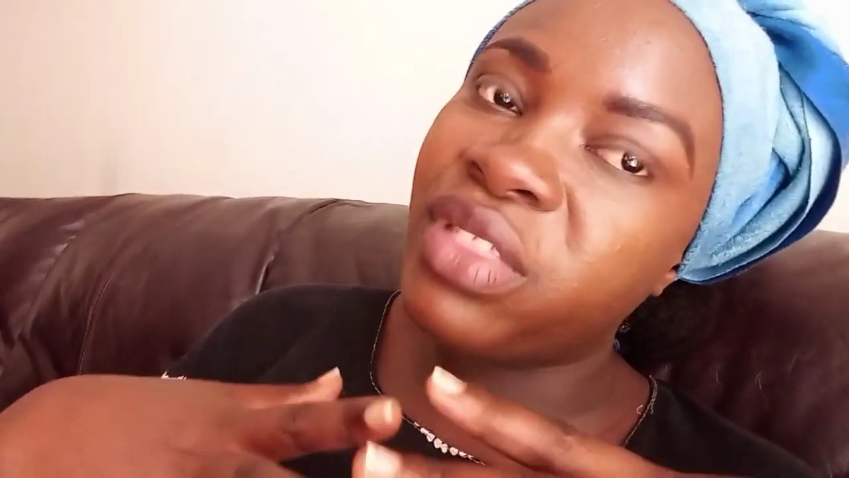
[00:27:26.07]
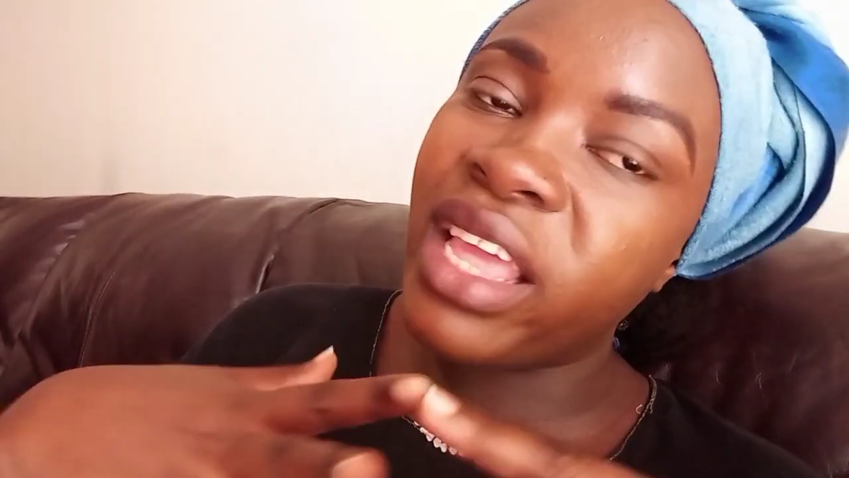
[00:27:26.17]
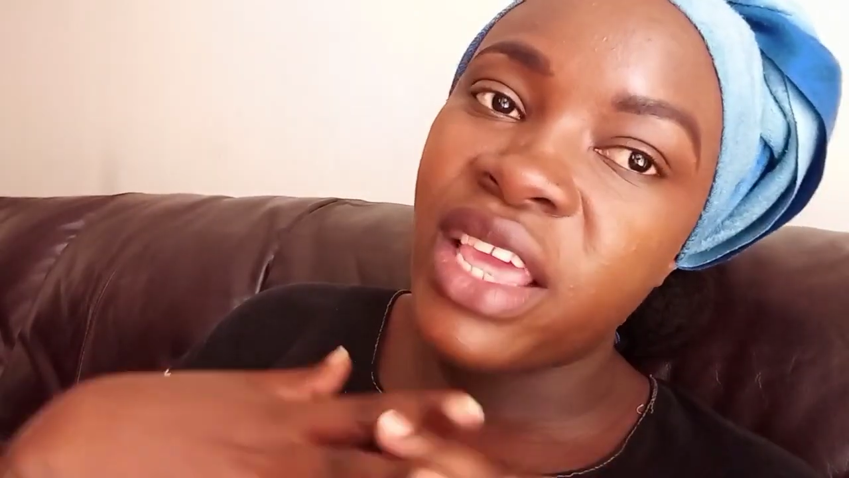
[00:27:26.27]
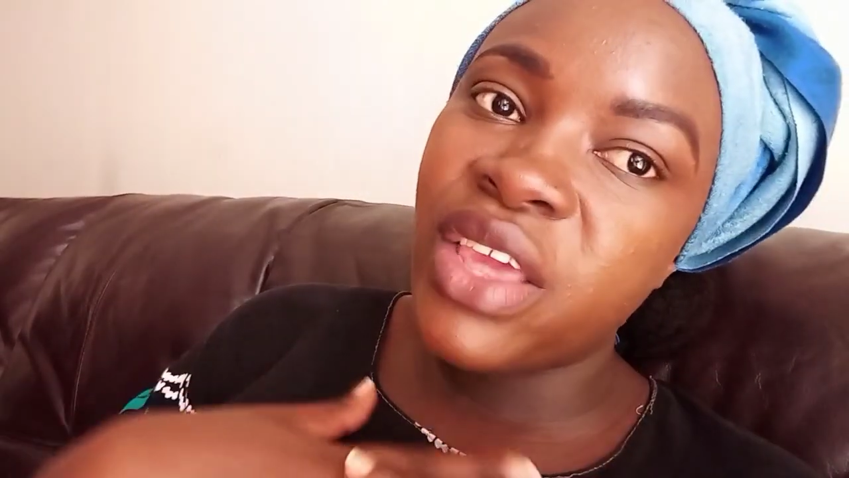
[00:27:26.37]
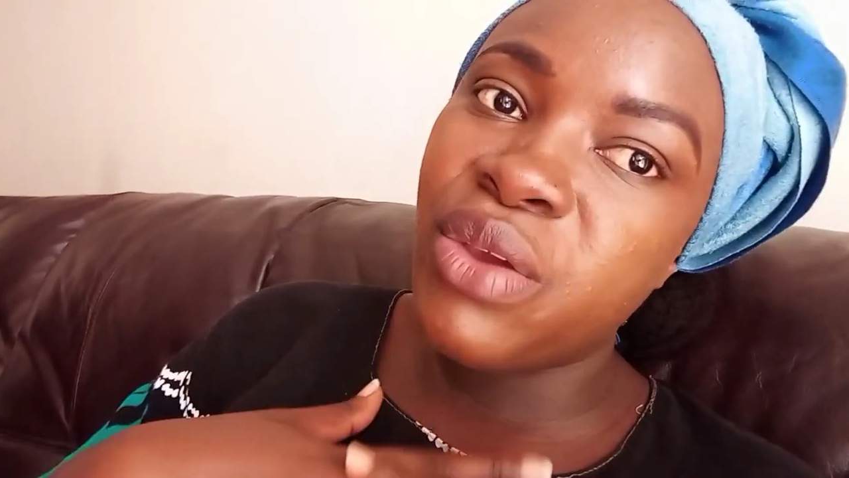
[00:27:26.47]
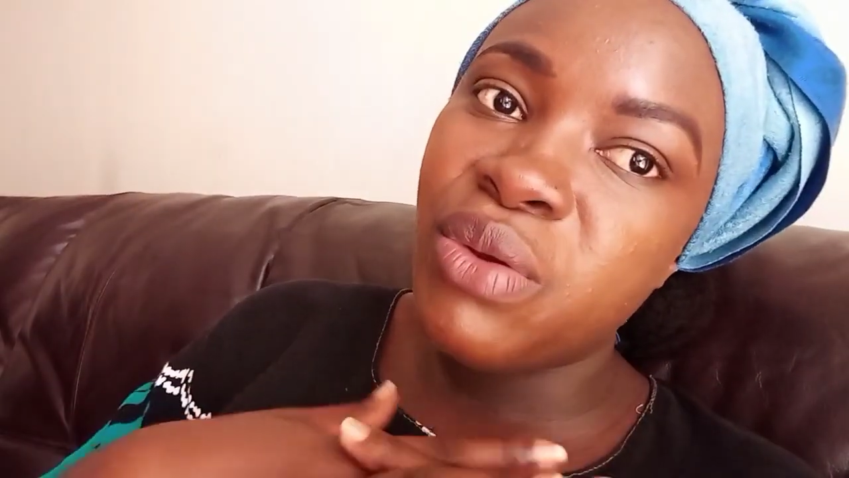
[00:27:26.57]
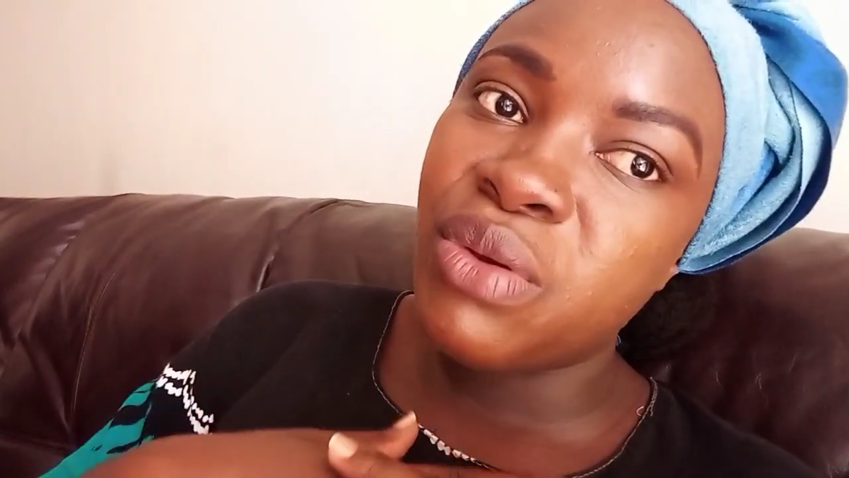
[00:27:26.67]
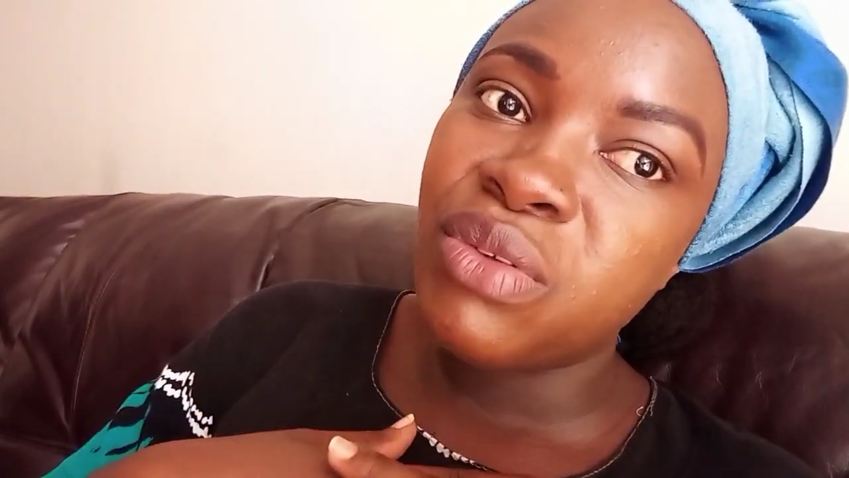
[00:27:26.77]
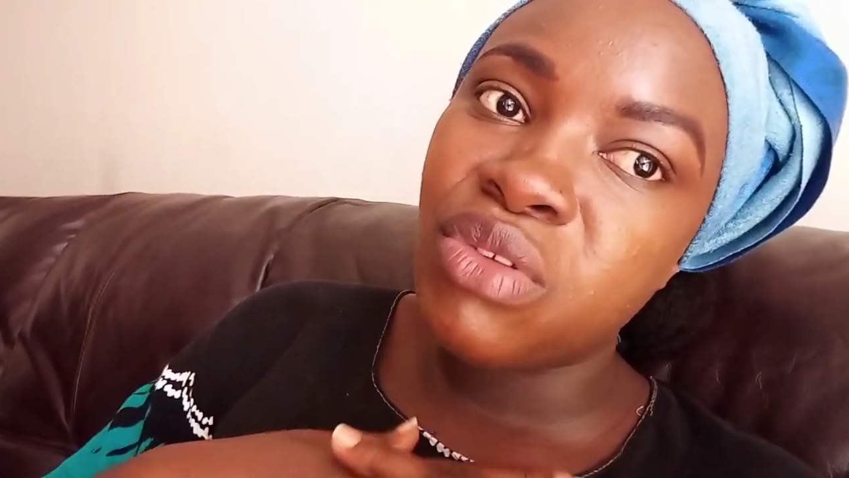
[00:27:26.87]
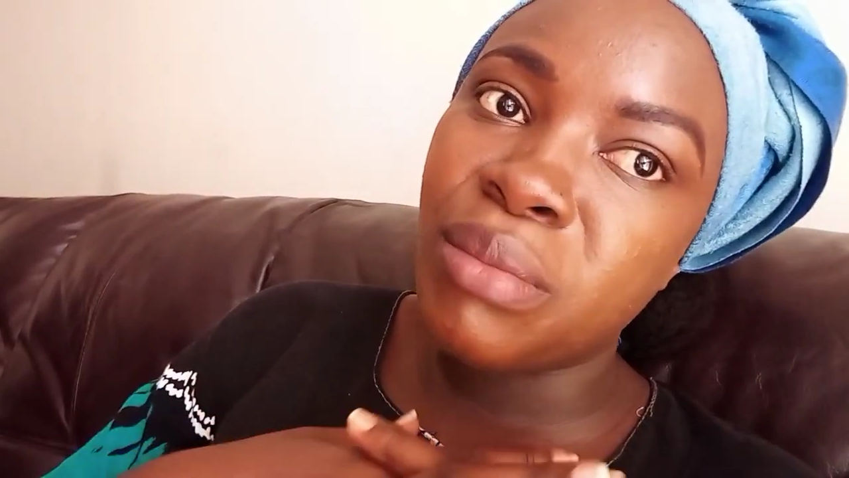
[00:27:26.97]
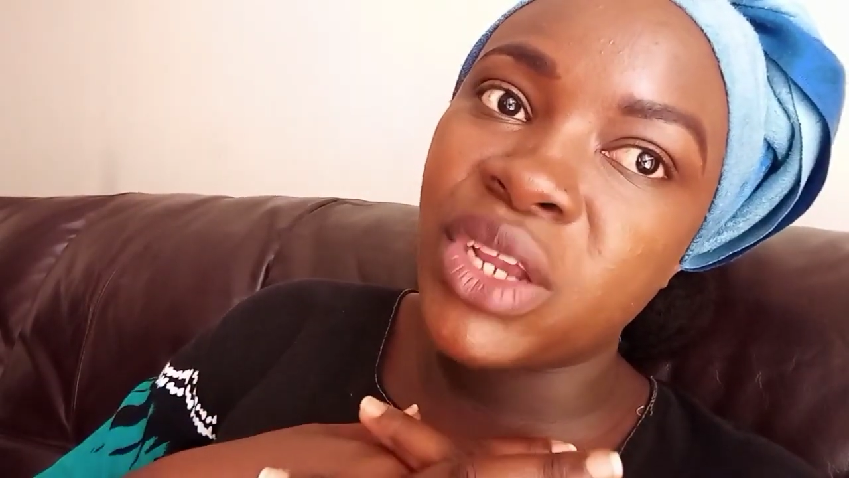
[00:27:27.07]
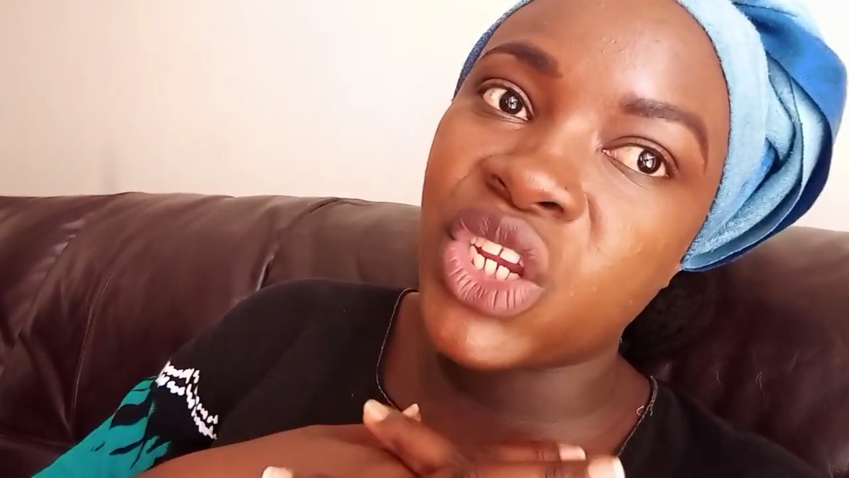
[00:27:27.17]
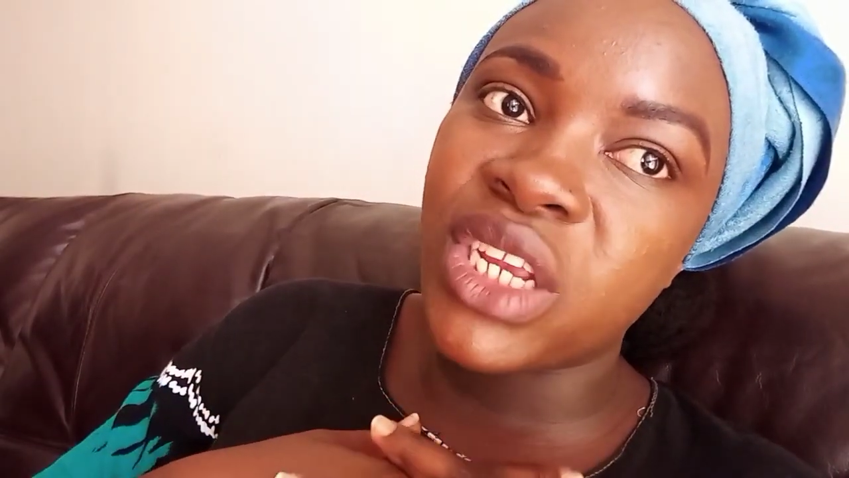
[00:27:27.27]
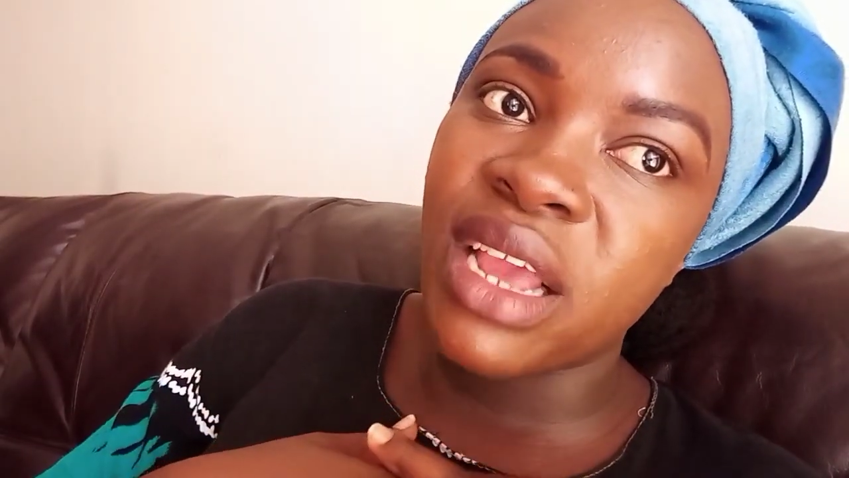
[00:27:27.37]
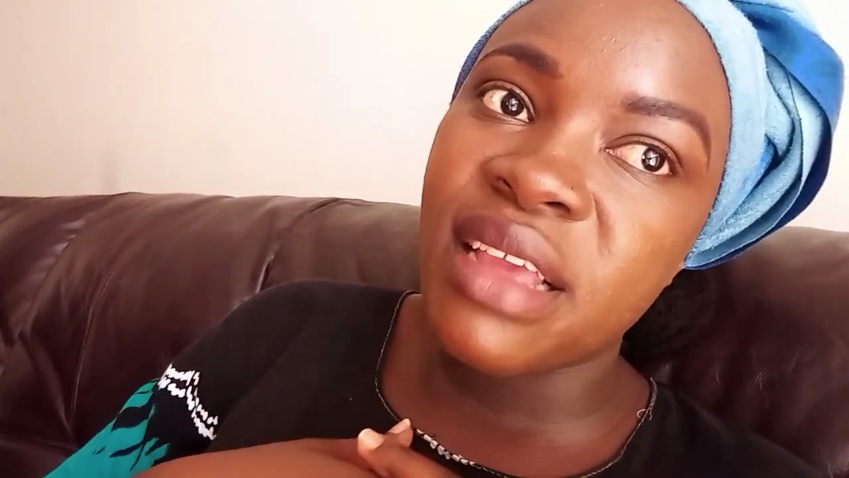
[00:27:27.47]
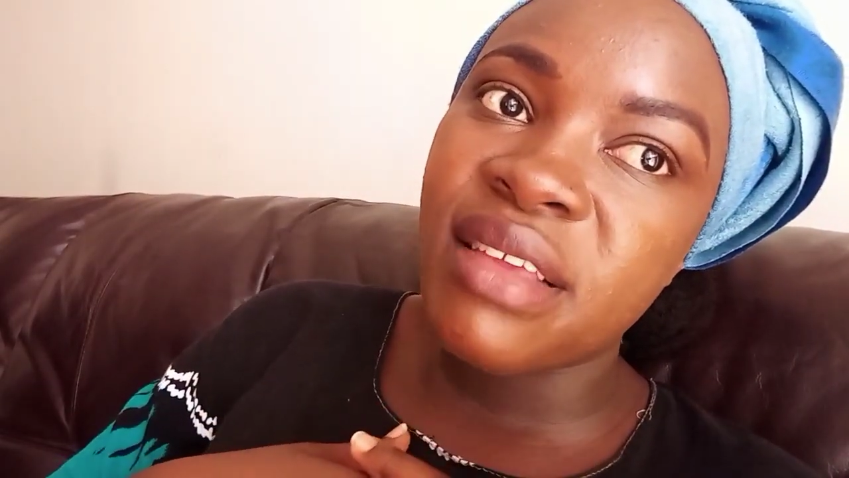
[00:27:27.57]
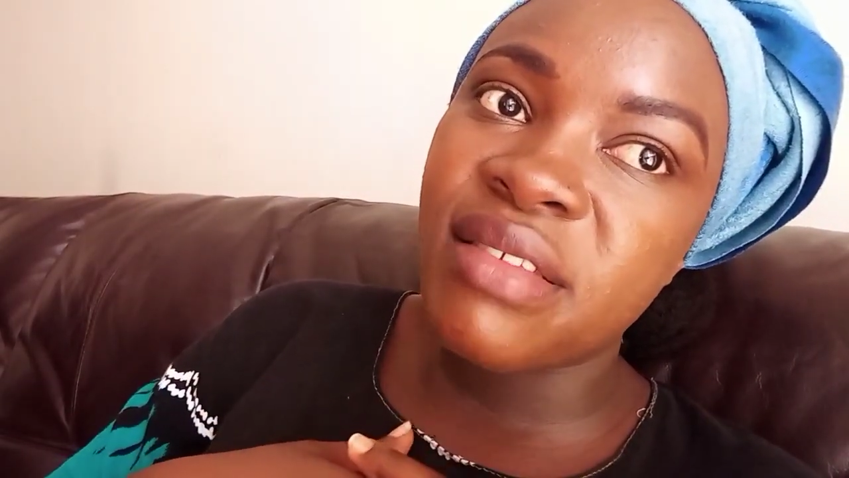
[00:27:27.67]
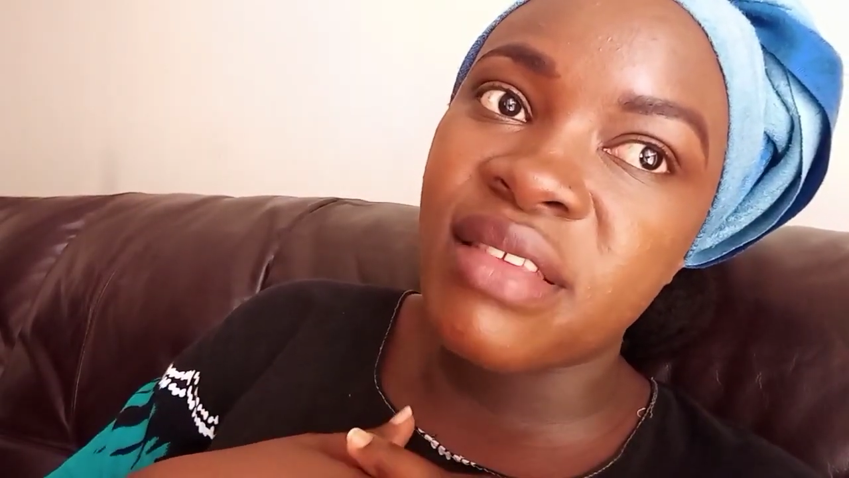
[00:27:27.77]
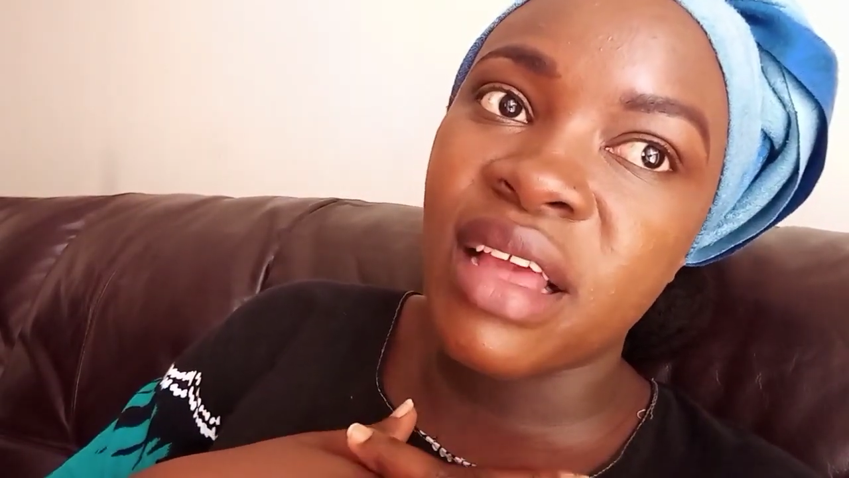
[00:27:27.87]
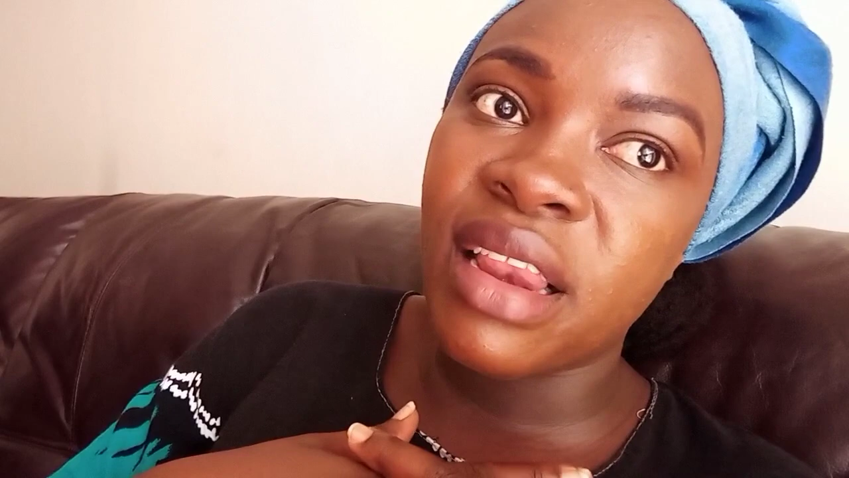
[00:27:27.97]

thank you so much, guys.